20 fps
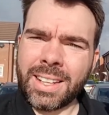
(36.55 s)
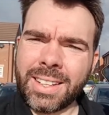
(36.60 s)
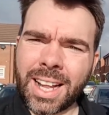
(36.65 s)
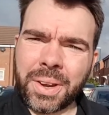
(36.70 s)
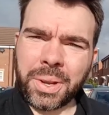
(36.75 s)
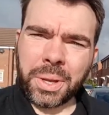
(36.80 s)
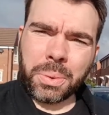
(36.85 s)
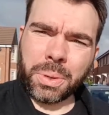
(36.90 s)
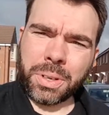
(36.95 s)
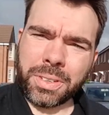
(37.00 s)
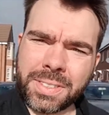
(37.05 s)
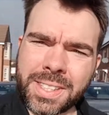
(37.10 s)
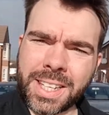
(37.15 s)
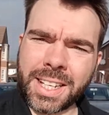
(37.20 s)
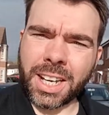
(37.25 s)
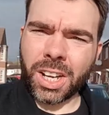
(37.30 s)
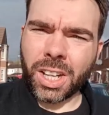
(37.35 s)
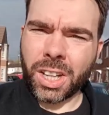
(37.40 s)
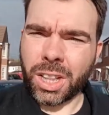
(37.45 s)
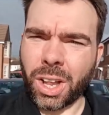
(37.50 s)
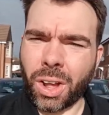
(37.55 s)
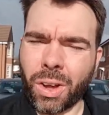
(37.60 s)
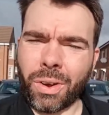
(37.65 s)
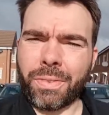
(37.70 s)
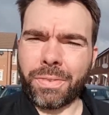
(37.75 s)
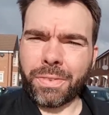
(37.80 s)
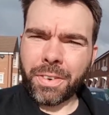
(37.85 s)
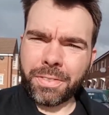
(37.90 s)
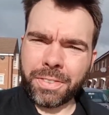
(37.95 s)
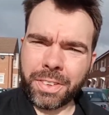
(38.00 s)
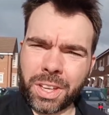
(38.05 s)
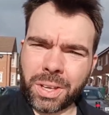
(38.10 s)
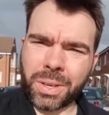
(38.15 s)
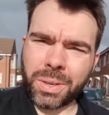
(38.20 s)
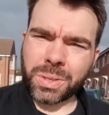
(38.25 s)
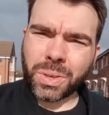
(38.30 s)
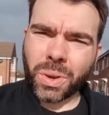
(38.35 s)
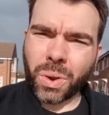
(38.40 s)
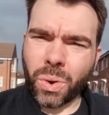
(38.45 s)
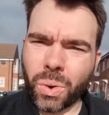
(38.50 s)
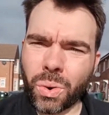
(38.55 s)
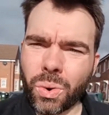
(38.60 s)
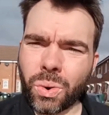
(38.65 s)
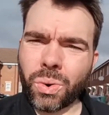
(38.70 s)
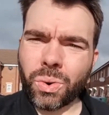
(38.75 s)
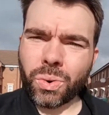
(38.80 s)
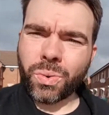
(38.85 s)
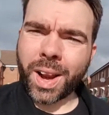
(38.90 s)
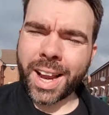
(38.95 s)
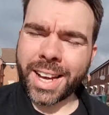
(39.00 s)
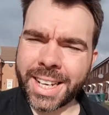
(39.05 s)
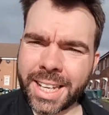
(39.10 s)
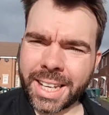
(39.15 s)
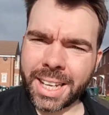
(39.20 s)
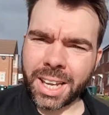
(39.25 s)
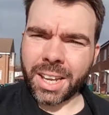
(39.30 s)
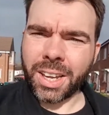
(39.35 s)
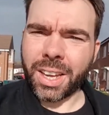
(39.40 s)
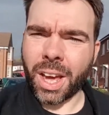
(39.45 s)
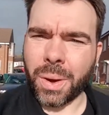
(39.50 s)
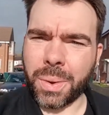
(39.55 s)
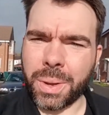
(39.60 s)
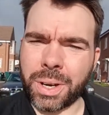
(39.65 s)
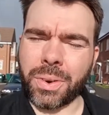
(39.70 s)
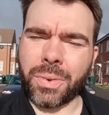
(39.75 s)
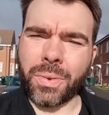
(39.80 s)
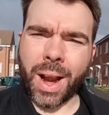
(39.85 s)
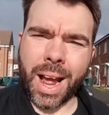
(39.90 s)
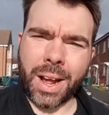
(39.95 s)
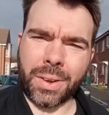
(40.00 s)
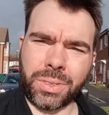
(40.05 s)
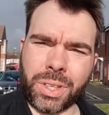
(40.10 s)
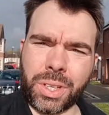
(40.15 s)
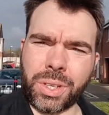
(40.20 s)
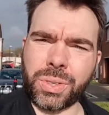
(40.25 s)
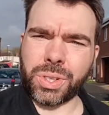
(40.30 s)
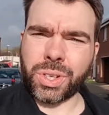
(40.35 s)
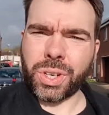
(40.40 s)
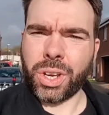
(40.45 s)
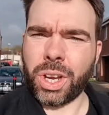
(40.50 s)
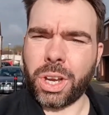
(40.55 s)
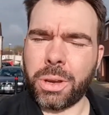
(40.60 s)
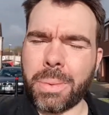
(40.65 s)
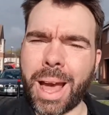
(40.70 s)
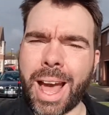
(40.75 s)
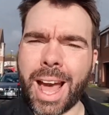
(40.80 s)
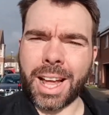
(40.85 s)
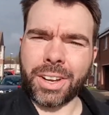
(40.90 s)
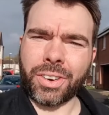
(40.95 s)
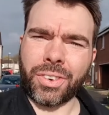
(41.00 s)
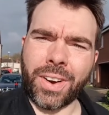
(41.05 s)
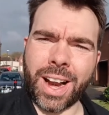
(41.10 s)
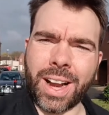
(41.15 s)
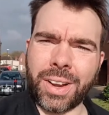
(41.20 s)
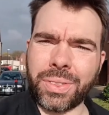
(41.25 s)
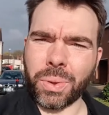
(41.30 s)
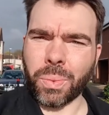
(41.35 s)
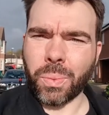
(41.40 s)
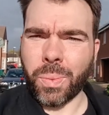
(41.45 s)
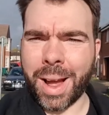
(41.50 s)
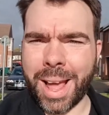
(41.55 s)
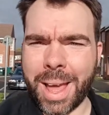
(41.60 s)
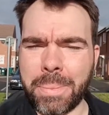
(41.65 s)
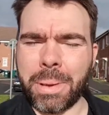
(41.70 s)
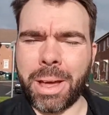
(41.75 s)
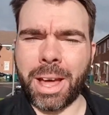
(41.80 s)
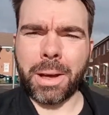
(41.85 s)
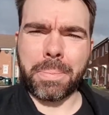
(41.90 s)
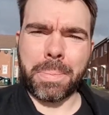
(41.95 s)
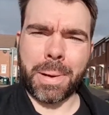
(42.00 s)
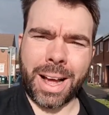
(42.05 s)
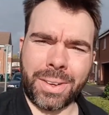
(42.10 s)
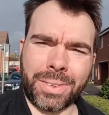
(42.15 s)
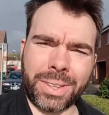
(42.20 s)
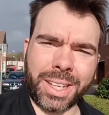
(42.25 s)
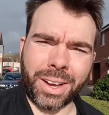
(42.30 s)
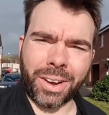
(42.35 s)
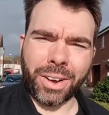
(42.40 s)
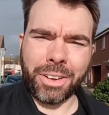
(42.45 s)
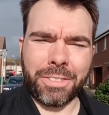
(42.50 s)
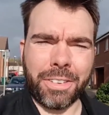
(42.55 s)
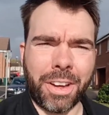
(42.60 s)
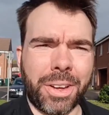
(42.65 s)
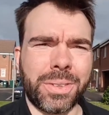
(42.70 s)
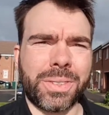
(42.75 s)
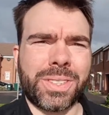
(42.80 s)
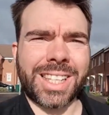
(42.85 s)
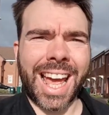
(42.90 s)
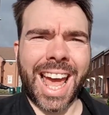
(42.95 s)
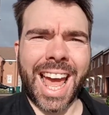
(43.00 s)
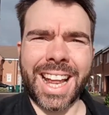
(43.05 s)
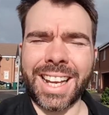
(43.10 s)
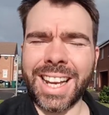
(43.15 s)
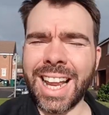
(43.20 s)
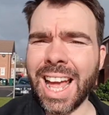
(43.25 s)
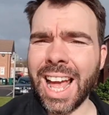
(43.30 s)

Now you would have seen a lot of reviews already going around YouTube and around the web about the iPhone 10.